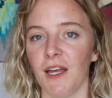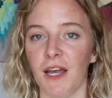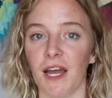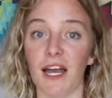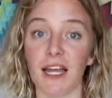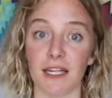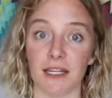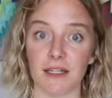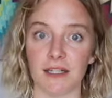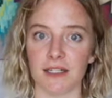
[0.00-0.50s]

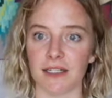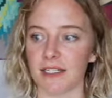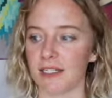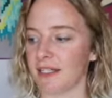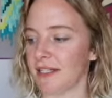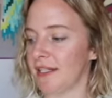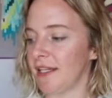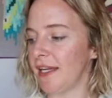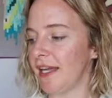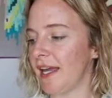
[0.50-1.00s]
I got
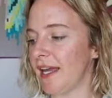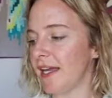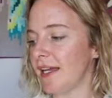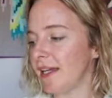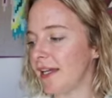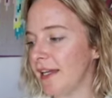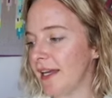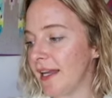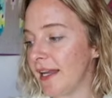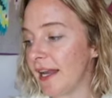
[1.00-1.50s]
it.
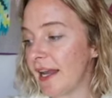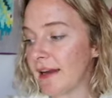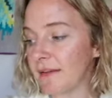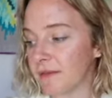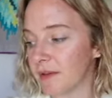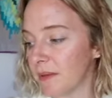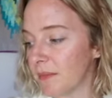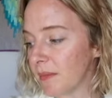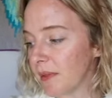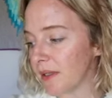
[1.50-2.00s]
And
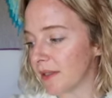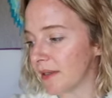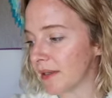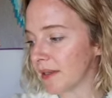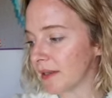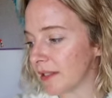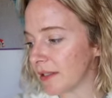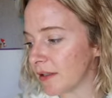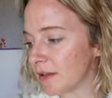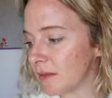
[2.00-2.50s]
every
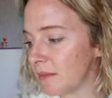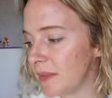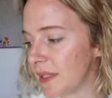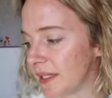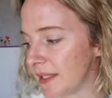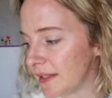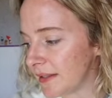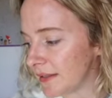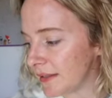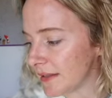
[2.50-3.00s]
month, little
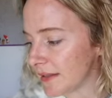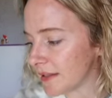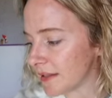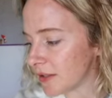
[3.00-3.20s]
minis.